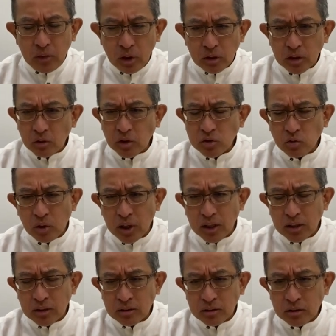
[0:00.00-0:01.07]
there was
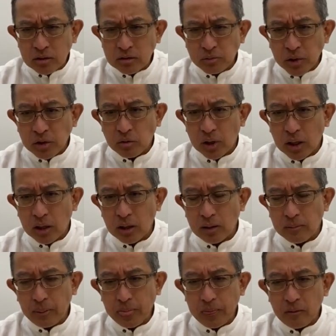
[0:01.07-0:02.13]
one
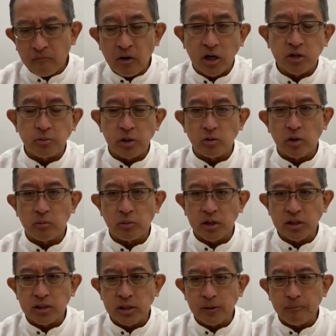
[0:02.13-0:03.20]
spiritual, very spiritual
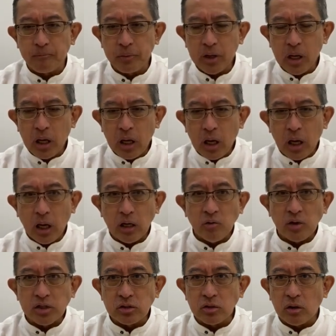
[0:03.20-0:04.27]
person, and he
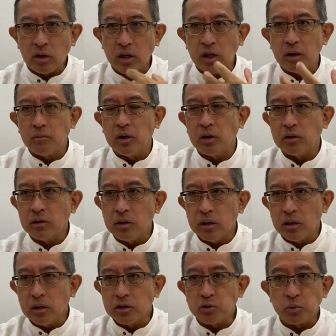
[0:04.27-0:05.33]
was talking about
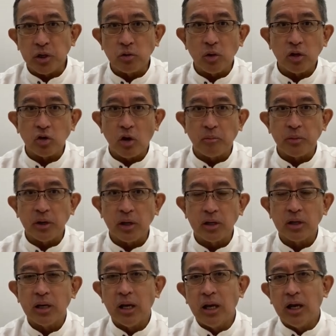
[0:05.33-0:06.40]
a spiritual topic.
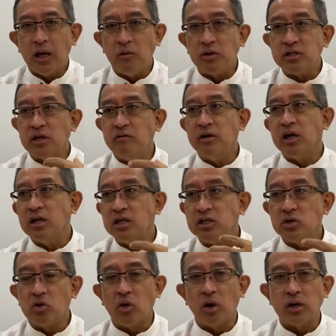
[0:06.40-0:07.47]
He was giving a
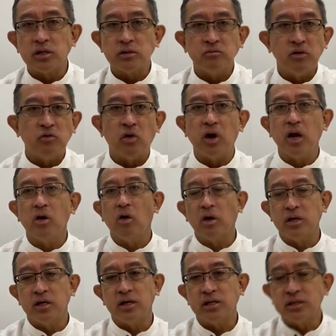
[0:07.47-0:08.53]
discourse before an
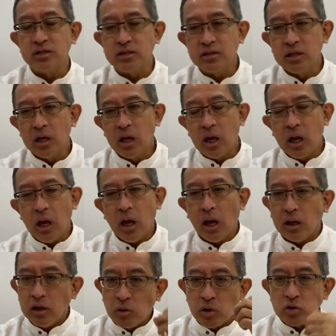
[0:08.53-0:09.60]
audience,
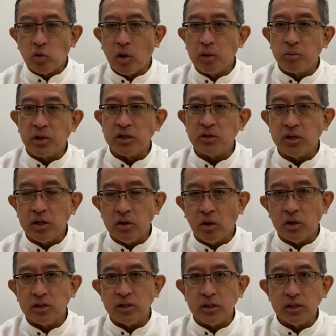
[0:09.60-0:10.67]
and there was one person in the
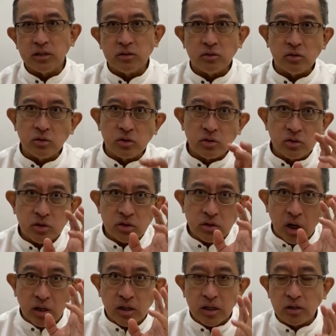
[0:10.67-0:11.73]
audience who
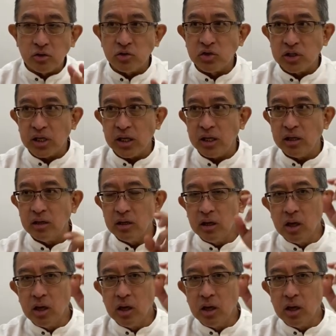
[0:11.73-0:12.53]
started to see